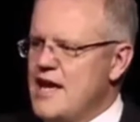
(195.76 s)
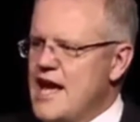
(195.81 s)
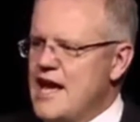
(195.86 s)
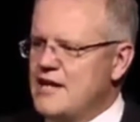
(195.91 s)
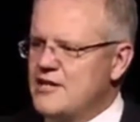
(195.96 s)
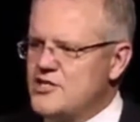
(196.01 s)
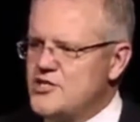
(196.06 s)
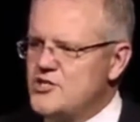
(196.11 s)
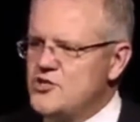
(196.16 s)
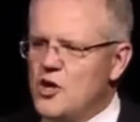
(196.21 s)

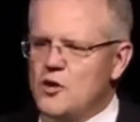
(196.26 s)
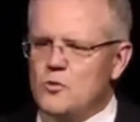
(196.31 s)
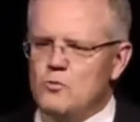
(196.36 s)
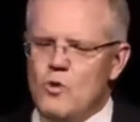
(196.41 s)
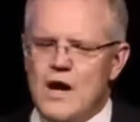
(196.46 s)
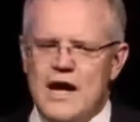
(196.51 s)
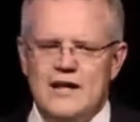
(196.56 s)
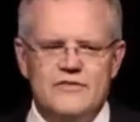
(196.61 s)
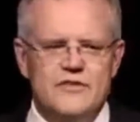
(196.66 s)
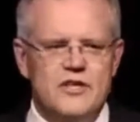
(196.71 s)
and it's not
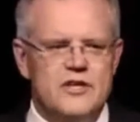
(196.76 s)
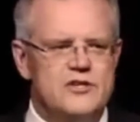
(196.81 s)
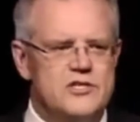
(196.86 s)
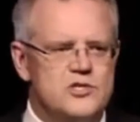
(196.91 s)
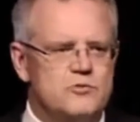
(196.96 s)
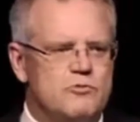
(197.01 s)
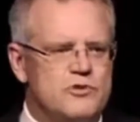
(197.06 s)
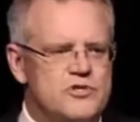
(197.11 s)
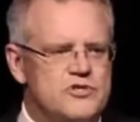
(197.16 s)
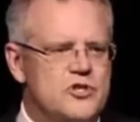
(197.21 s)
one that
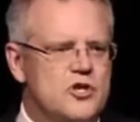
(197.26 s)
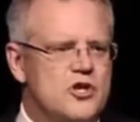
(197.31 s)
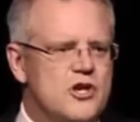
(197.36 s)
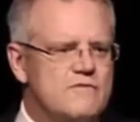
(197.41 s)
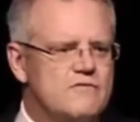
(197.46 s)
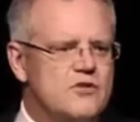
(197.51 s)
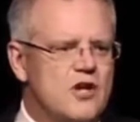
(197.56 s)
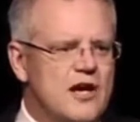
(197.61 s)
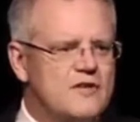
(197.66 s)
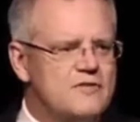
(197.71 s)
is
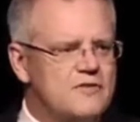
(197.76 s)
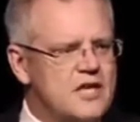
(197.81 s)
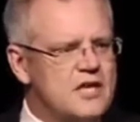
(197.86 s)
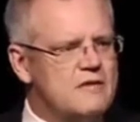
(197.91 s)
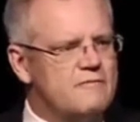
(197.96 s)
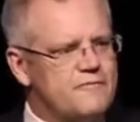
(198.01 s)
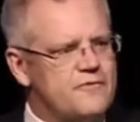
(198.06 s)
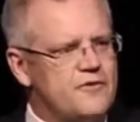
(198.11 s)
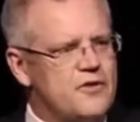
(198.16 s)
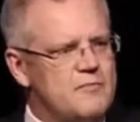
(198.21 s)
reserved, I
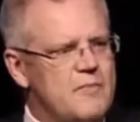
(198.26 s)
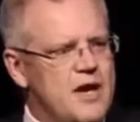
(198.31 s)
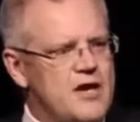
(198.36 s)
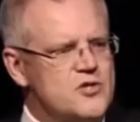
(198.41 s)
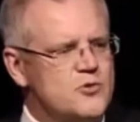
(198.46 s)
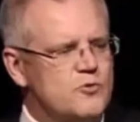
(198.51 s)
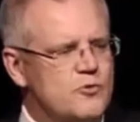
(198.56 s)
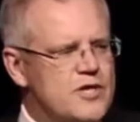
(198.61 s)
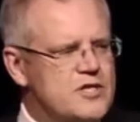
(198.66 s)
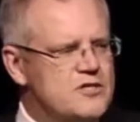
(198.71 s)
think, for the
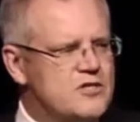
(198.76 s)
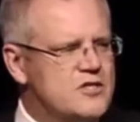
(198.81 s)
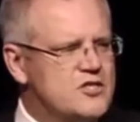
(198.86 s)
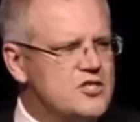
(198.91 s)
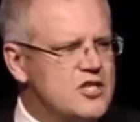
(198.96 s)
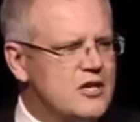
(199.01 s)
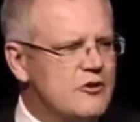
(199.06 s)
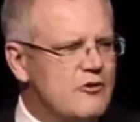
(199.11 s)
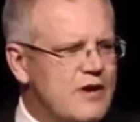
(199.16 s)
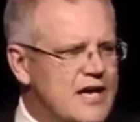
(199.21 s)
most recent
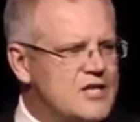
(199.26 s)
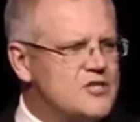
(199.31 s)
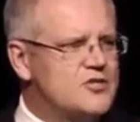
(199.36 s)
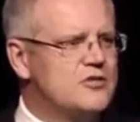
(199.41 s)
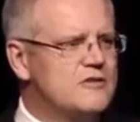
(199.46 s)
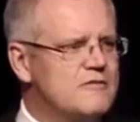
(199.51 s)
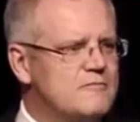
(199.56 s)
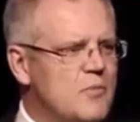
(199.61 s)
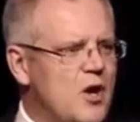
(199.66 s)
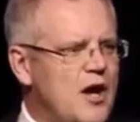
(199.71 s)

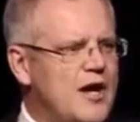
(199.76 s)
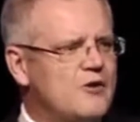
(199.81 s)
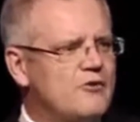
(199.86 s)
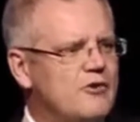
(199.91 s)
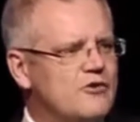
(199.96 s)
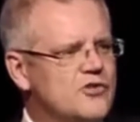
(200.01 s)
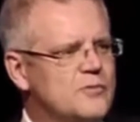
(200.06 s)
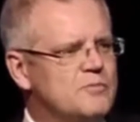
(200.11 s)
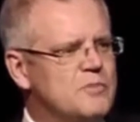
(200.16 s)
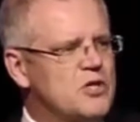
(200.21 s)
generation of
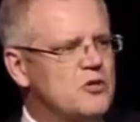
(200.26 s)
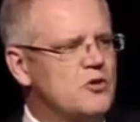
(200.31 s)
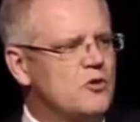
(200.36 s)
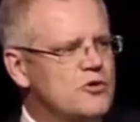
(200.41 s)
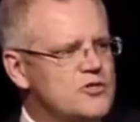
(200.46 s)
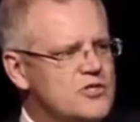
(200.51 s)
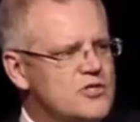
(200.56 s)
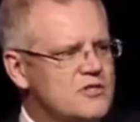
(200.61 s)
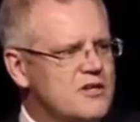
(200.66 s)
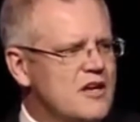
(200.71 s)
migrants,
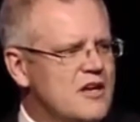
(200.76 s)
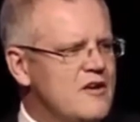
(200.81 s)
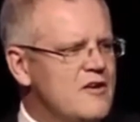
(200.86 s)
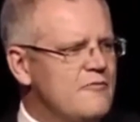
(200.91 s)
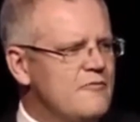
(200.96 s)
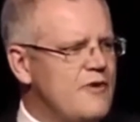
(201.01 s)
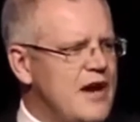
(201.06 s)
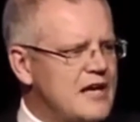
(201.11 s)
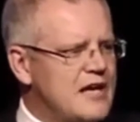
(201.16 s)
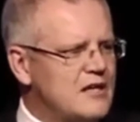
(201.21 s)
because
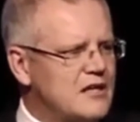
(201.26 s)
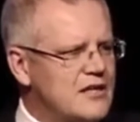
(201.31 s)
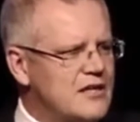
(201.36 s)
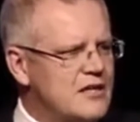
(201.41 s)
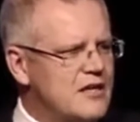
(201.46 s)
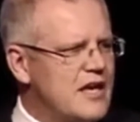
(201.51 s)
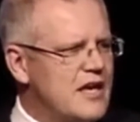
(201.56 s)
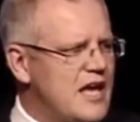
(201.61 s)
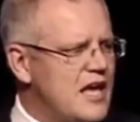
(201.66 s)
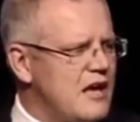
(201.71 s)

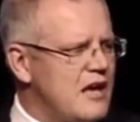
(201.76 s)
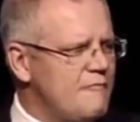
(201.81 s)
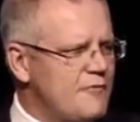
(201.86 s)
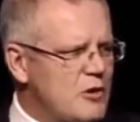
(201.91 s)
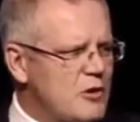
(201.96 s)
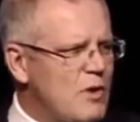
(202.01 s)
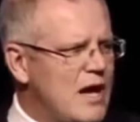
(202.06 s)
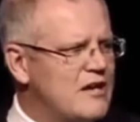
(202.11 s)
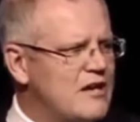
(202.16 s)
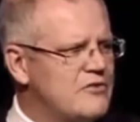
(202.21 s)
frankly,
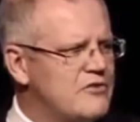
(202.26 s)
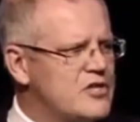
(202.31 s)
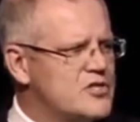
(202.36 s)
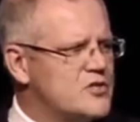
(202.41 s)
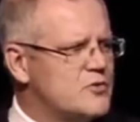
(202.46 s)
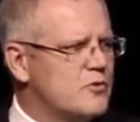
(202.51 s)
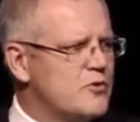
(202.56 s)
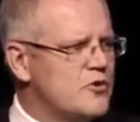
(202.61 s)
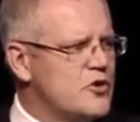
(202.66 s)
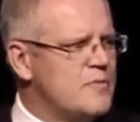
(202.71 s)
everyone in
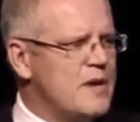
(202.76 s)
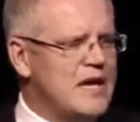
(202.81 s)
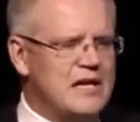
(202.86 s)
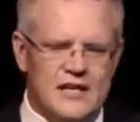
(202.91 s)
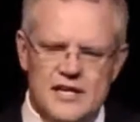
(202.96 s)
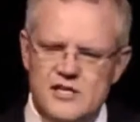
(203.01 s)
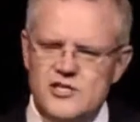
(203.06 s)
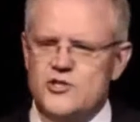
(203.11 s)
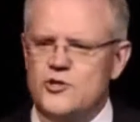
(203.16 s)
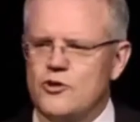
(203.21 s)
this room,
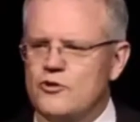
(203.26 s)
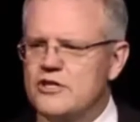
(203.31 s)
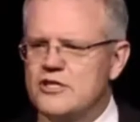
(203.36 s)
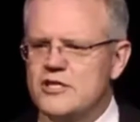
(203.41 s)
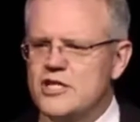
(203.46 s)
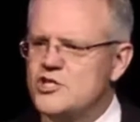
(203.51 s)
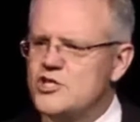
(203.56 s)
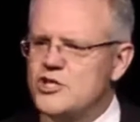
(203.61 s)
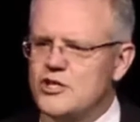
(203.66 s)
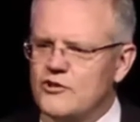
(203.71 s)
unless you're
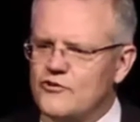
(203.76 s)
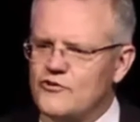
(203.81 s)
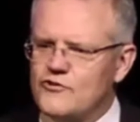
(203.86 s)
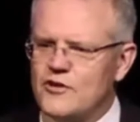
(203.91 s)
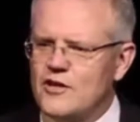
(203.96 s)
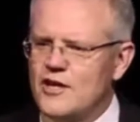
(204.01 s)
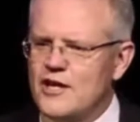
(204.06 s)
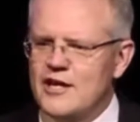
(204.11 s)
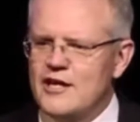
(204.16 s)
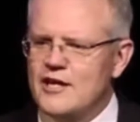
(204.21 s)

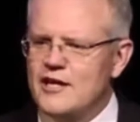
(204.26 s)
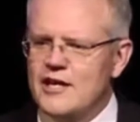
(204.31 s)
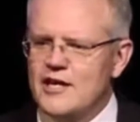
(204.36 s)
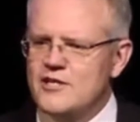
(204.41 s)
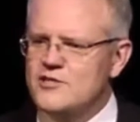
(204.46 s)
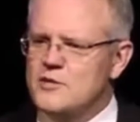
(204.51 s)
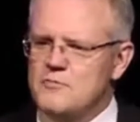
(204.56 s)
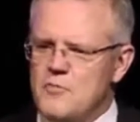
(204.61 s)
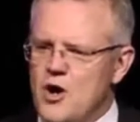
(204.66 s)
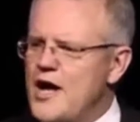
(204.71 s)
Indigenous,
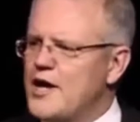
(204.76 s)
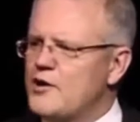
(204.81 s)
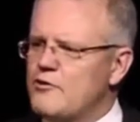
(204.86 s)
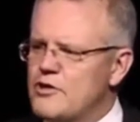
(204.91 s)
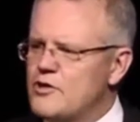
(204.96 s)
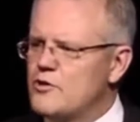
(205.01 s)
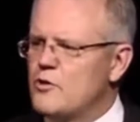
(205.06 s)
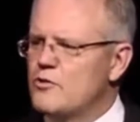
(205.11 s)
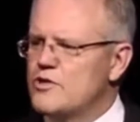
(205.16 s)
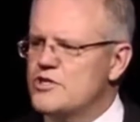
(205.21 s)
is a
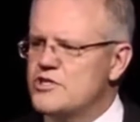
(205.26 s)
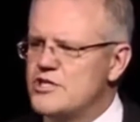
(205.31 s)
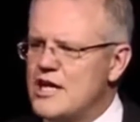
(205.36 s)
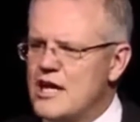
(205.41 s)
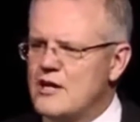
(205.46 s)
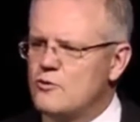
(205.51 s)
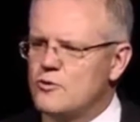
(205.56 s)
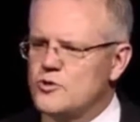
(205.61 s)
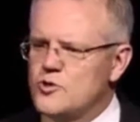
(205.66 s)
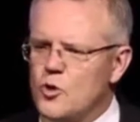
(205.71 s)
migrant or a
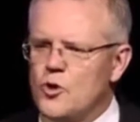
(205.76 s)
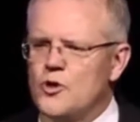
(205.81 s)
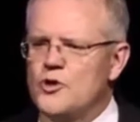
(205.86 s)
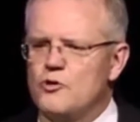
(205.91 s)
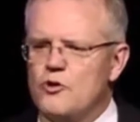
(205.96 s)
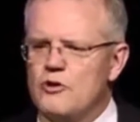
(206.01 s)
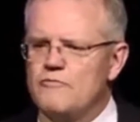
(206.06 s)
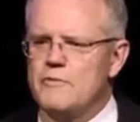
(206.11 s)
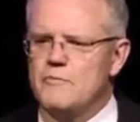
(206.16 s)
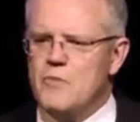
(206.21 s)
son or
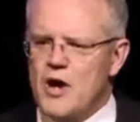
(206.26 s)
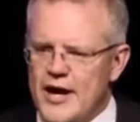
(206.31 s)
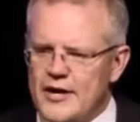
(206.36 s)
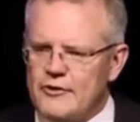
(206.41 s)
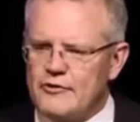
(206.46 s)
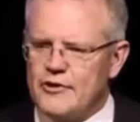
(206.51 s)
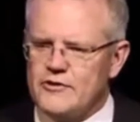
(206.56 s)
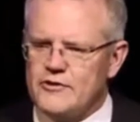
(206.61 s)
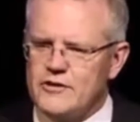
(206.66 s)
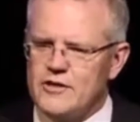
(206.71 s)
daughter of a
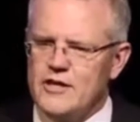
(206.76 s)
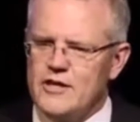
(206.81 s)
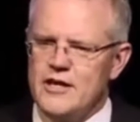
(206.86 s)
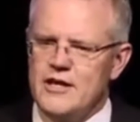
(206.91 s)
migrant.